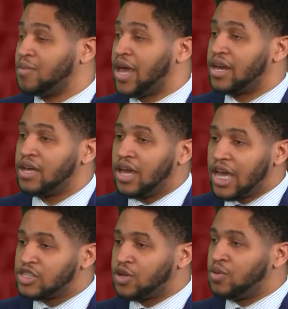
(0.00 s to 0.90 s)
that.
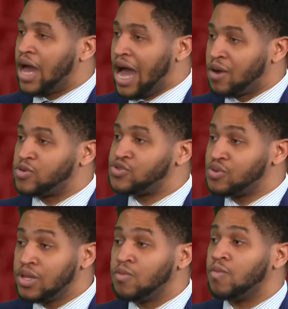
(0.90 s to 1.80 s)
And so I
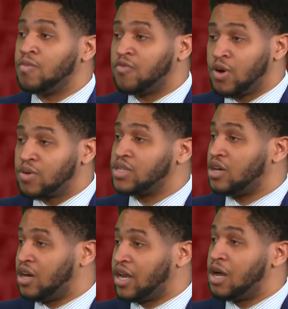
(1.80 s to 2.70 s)
truly focus
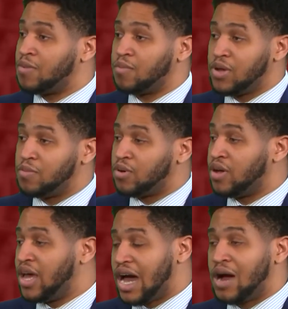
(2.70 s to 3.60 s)
on helping people.
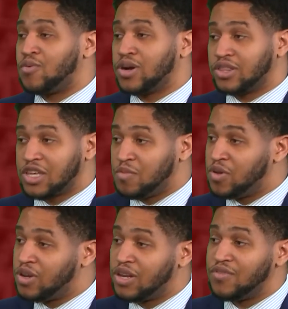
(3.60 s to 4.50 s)
I worked the
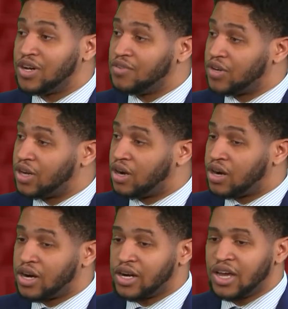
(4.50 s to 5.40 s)
community very, very hard.